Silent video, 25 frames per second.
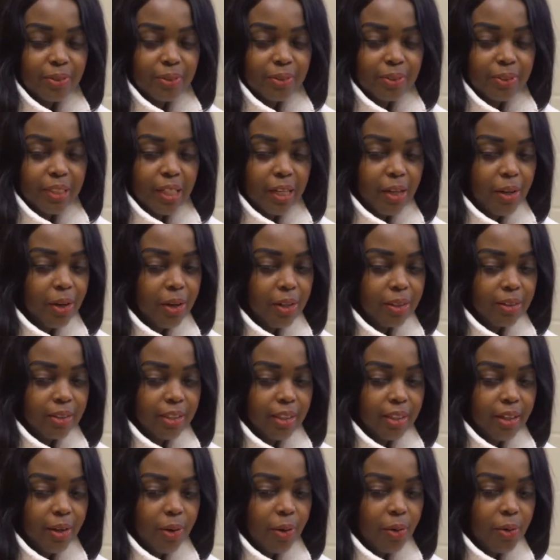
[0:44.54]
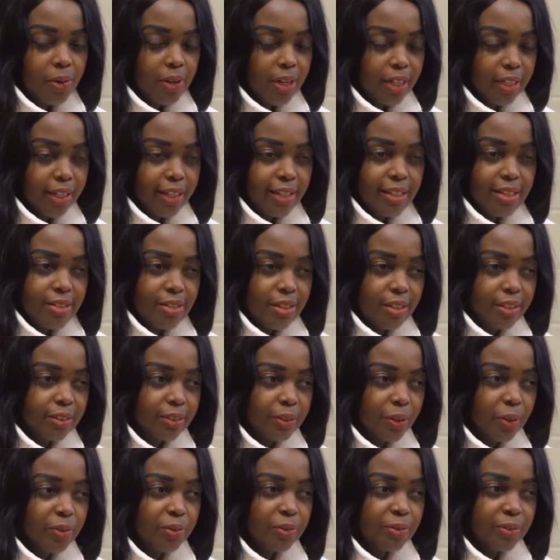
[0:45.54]
the organizers
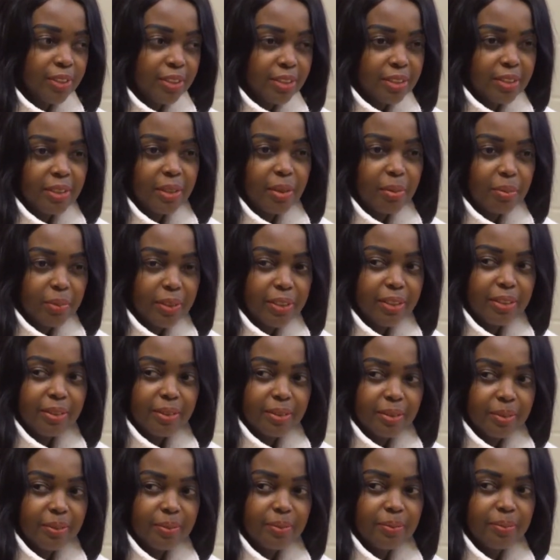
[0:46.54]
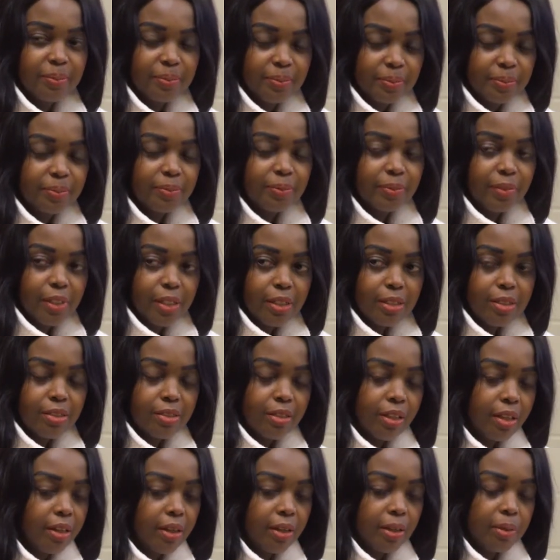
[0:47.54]
of this company. Mm-hmm. Yes,
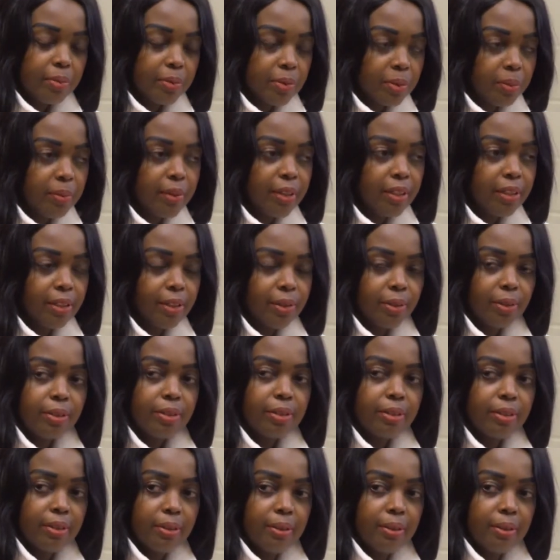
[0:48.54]
they helped me a lot.